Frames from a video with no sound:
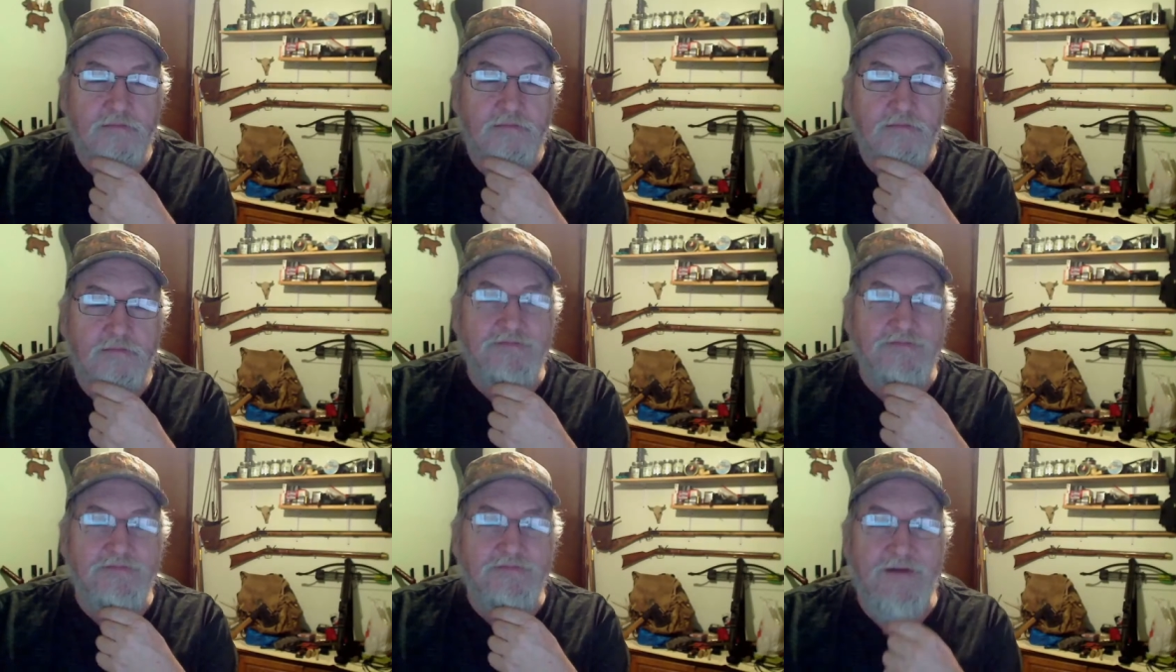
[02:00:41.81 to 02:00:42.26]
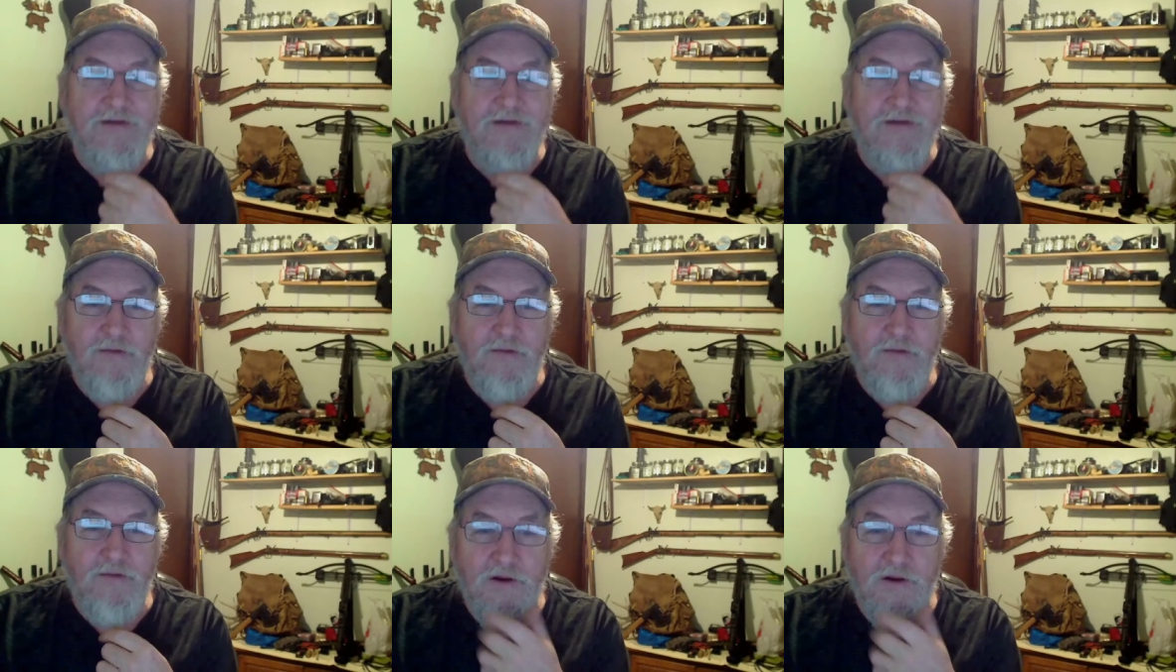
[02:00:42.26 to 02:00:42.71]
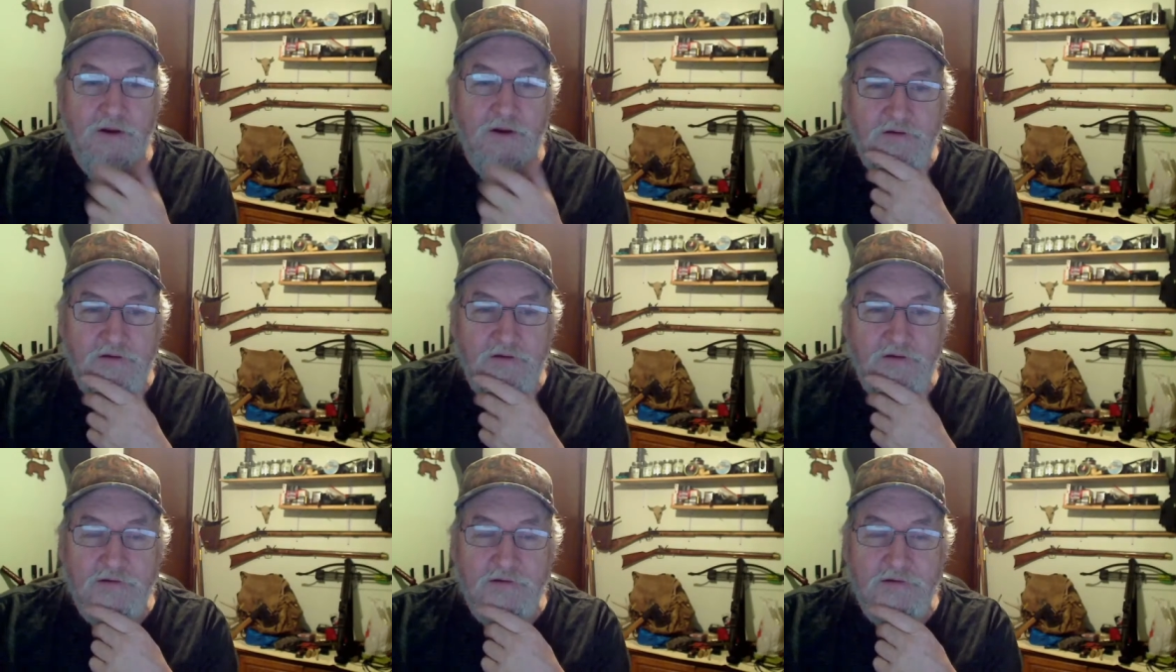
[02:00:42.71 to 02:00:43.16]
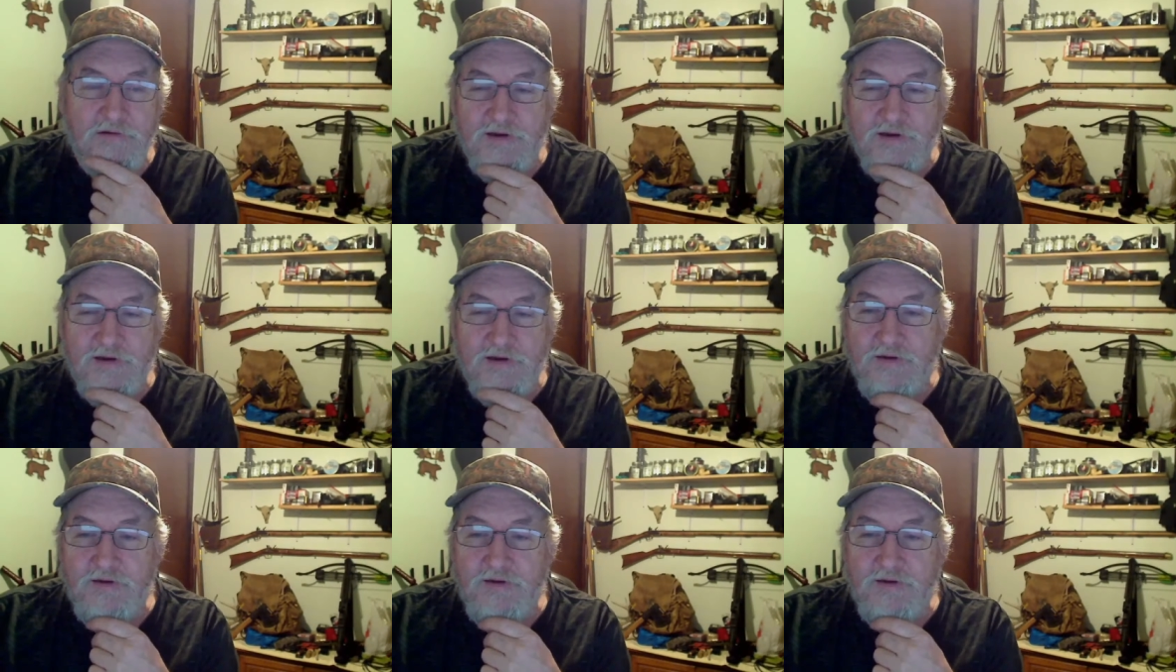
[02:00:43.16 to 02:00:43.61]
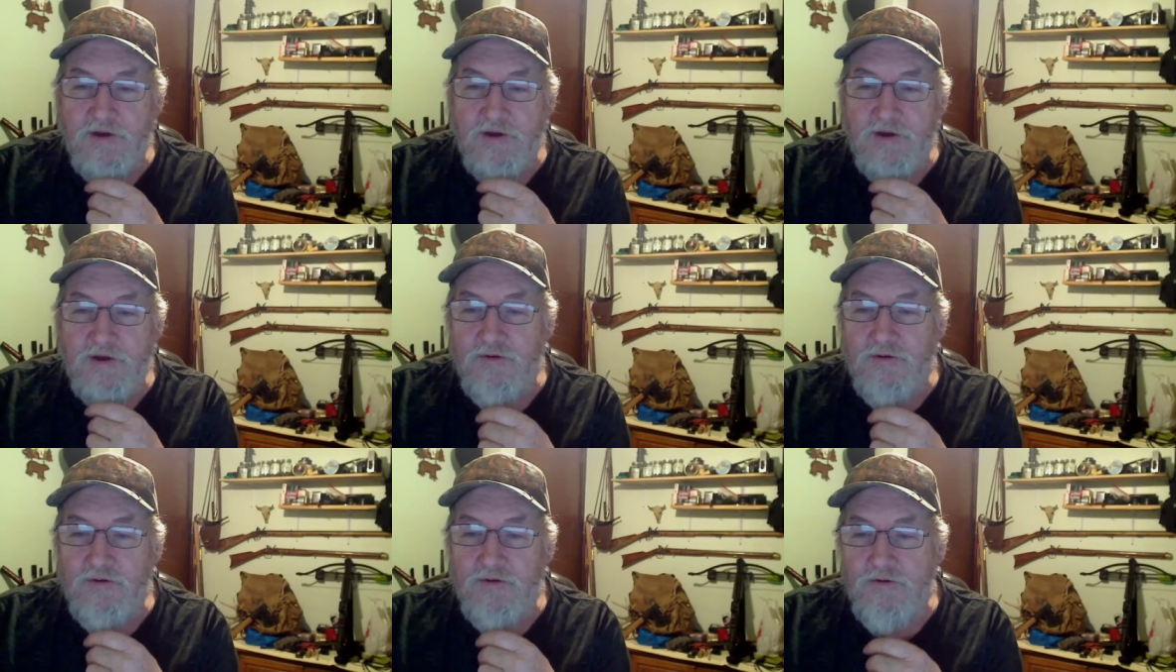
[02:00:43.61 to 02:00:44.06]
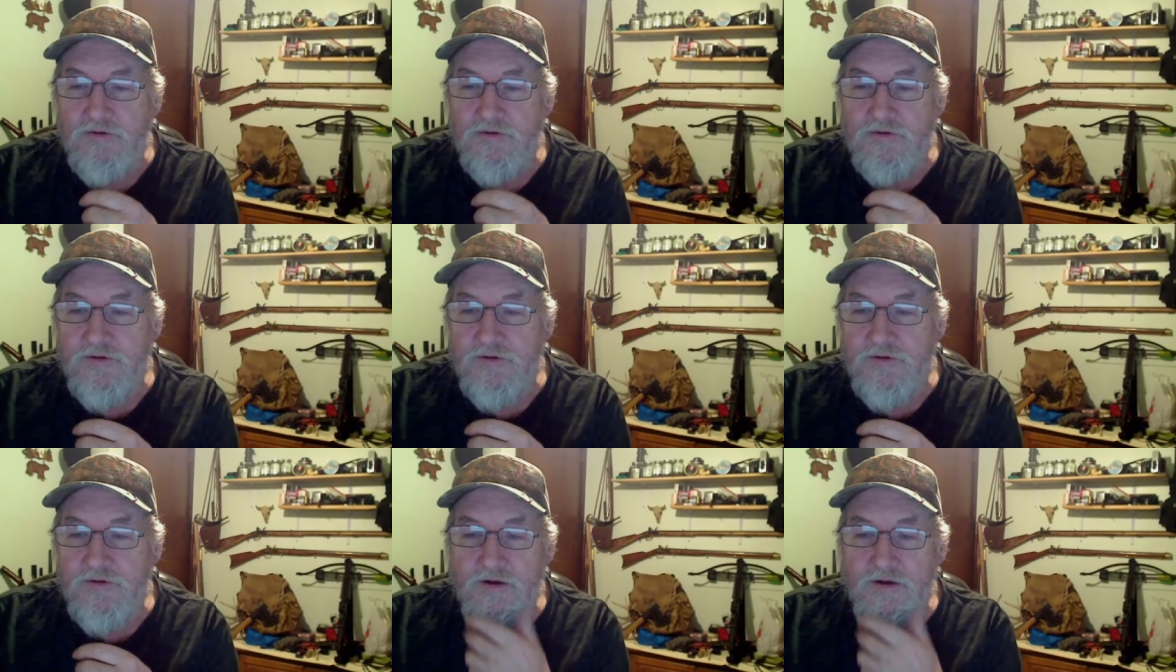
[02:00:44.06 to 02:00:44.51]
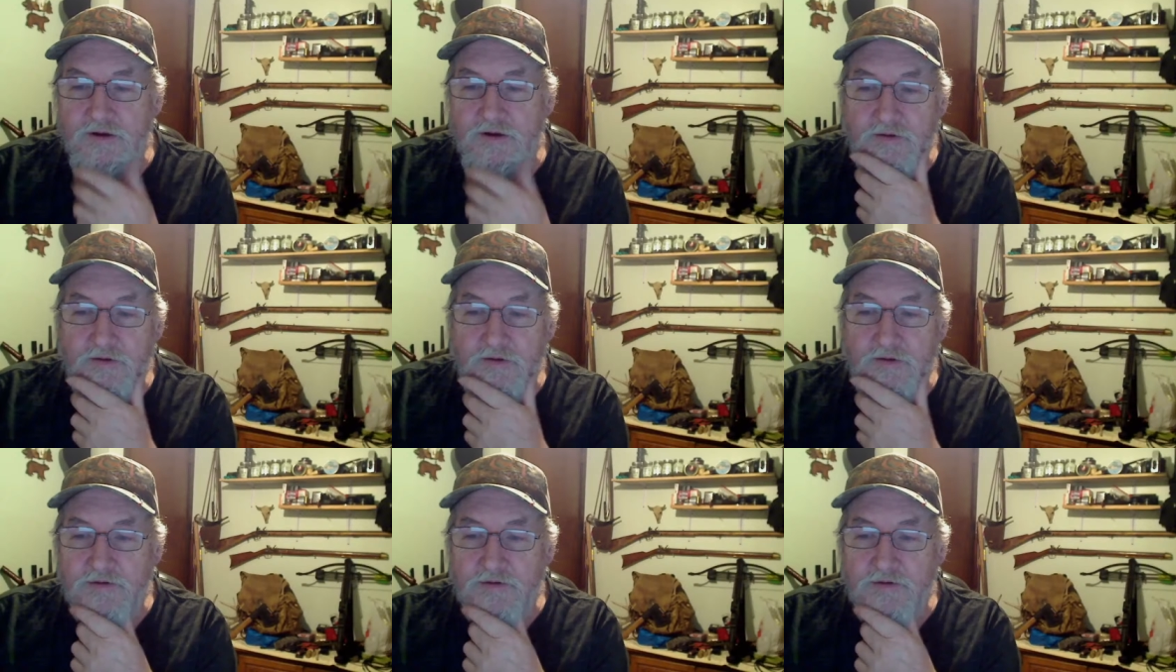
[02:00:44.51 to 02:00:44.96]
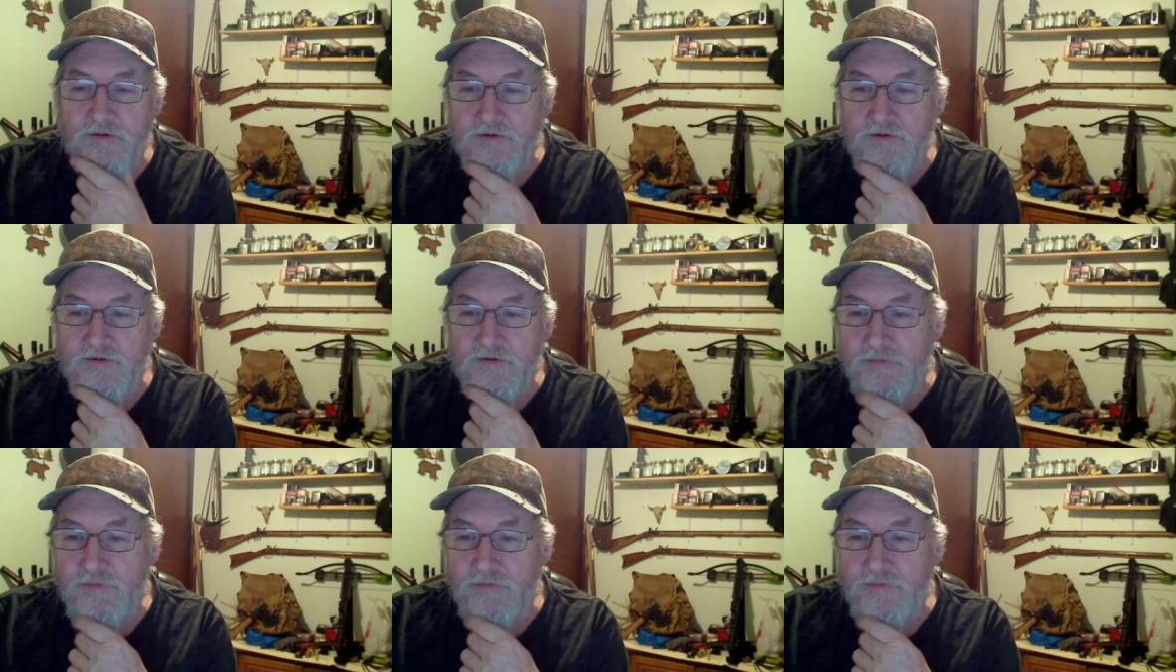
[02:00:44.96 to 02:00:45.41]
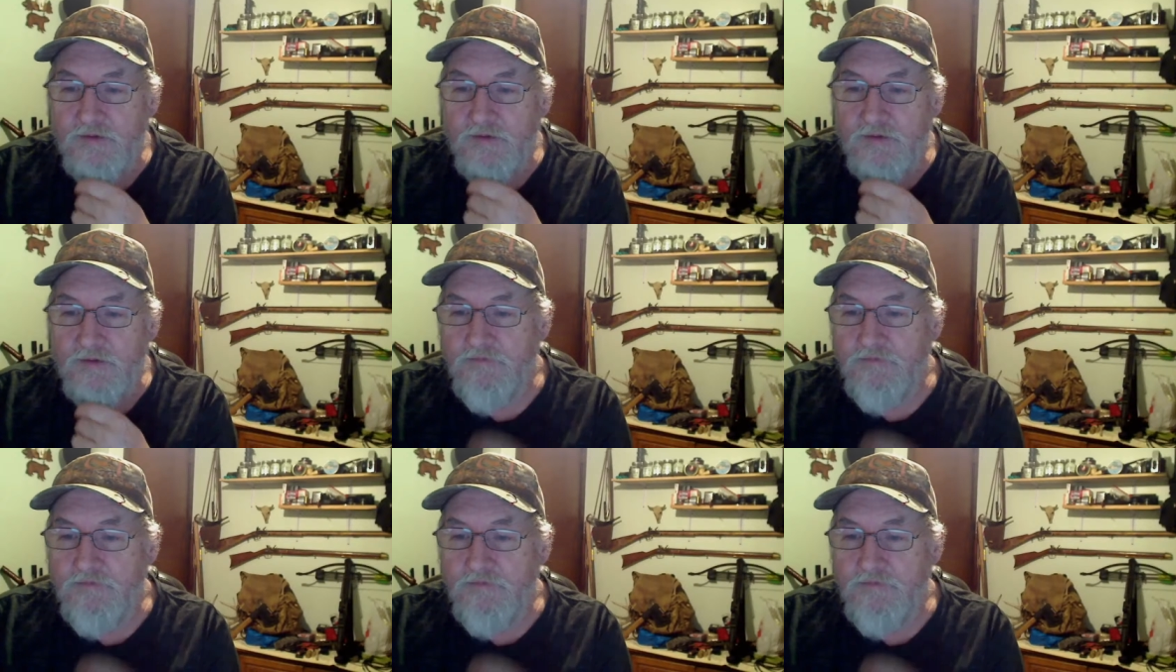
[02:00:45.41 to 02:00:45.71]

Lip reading: Help me, Alexa, to get to the center of a Tootsie Pop.